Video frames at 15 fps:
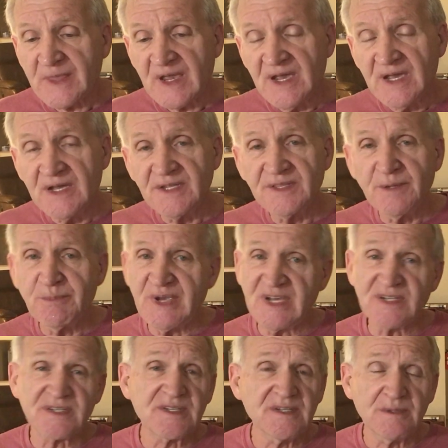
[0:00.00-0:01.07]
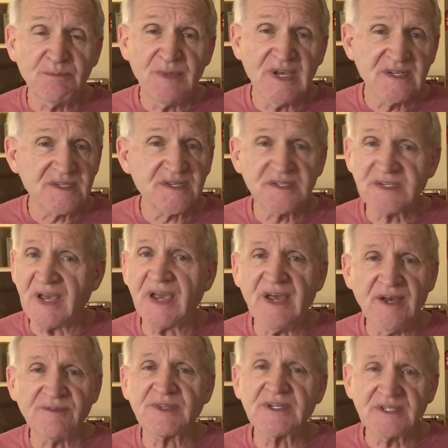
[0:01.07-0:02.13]
and the man, man says, I
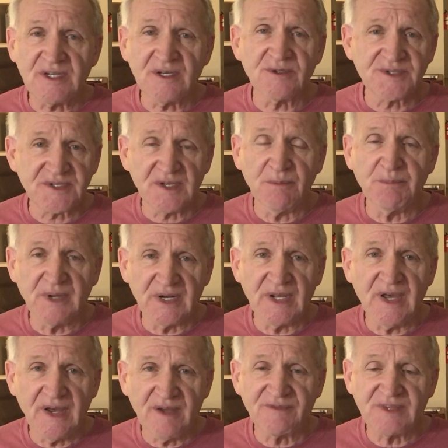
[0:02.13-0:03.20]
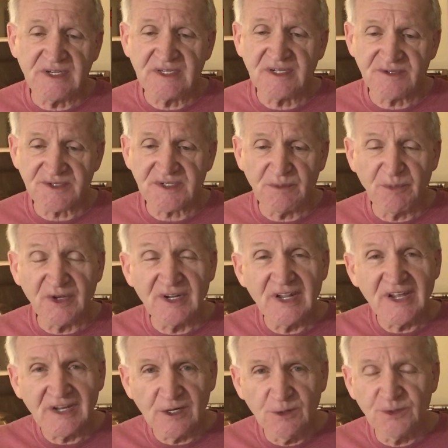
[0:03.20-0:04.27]
have to tell somebody, I have to tell somebody.
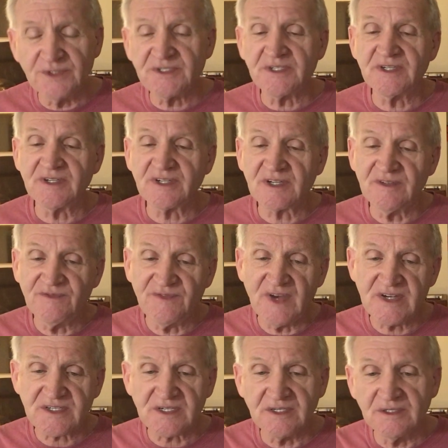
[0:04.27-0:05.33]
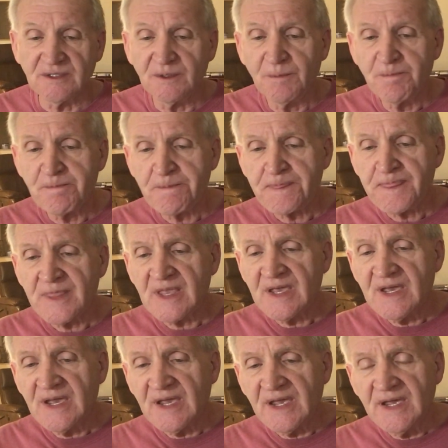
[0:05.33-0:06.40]
They go into the confessional
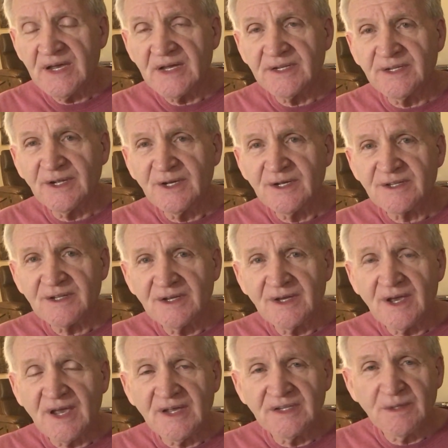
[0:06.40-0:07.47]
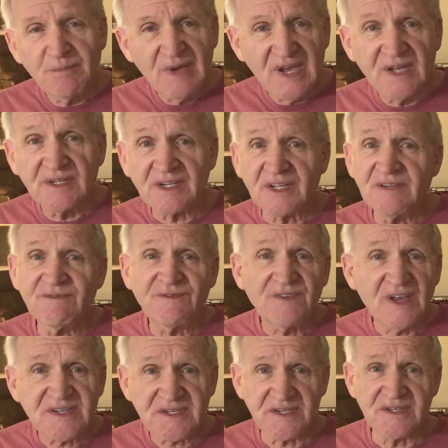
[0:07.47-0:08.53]
and, and the man
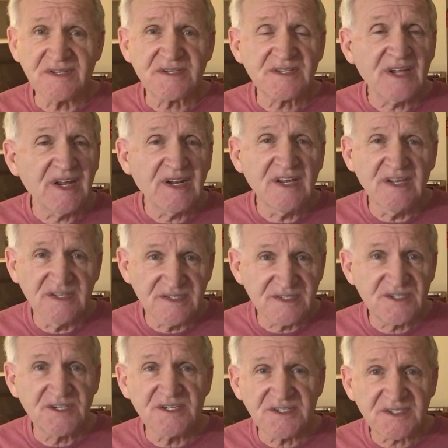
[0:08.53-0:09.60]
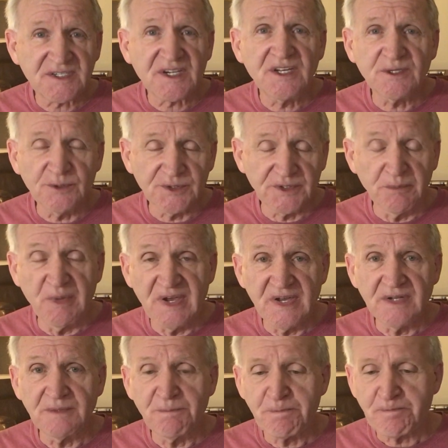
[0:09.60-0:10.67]
confesses that he has just killed a man.